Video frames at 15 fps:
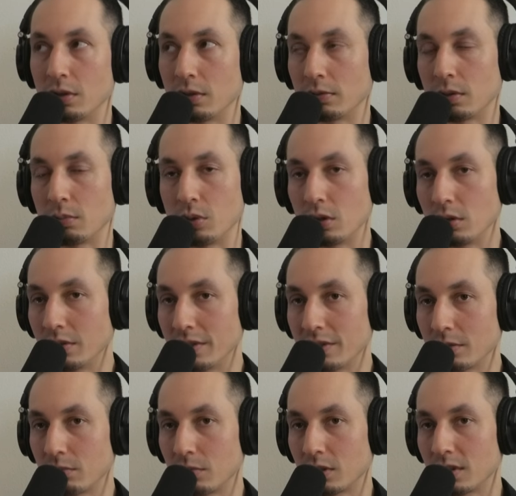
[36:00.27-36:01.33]
communalism,
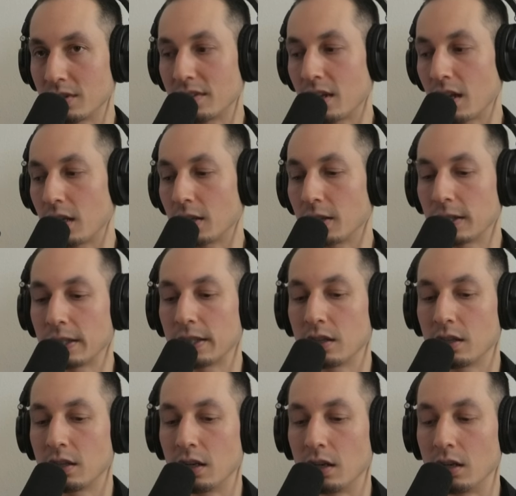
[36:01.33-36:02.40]
you could say.
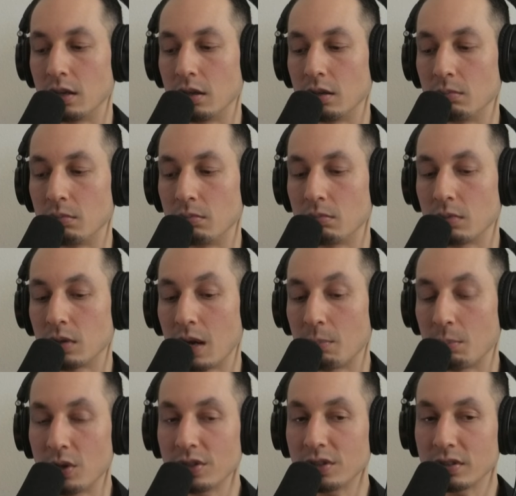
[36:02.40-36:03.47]
Um,
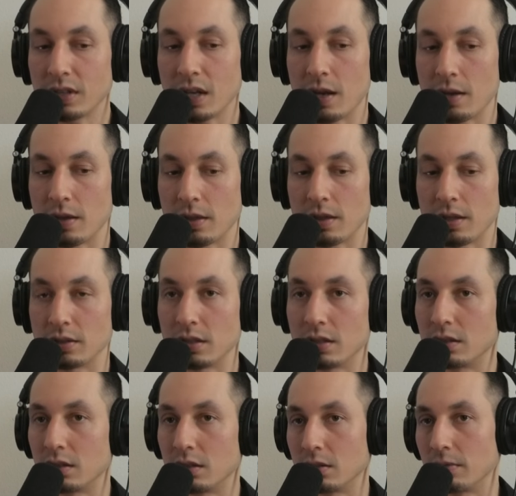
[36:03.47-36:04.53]
personally, I think that
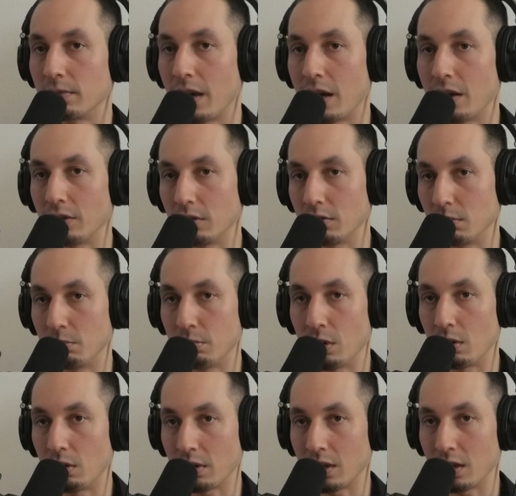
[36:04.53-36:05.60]
there's value in
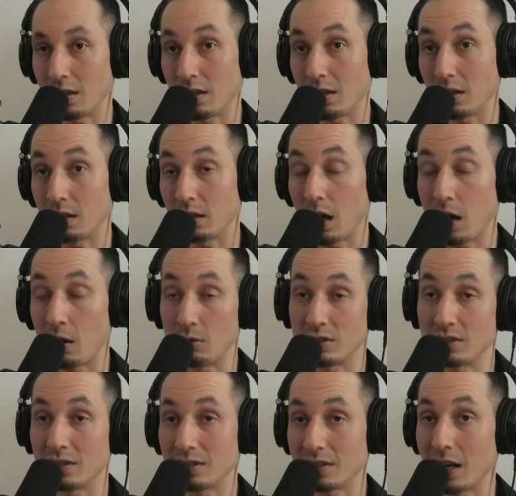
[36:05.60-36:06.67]
both. I think our
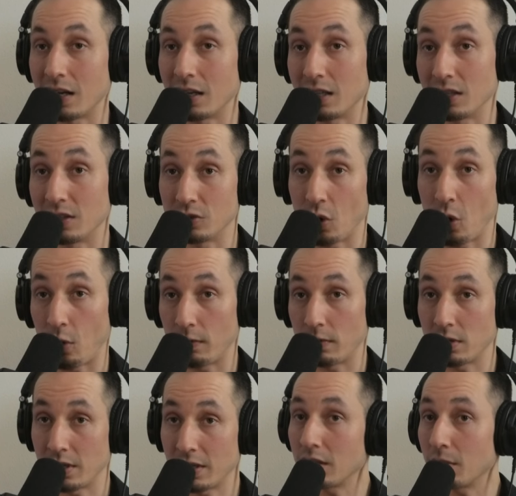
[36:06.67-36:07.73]
society is
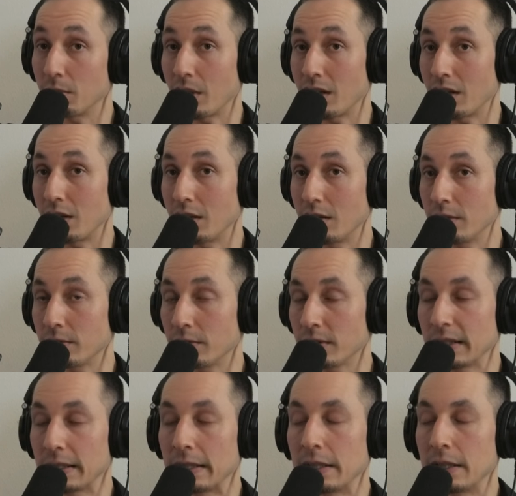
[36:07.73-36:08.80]
overly competitive,
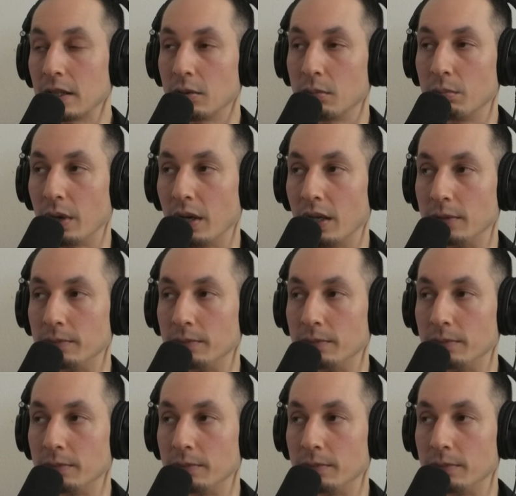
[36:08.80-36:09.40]
but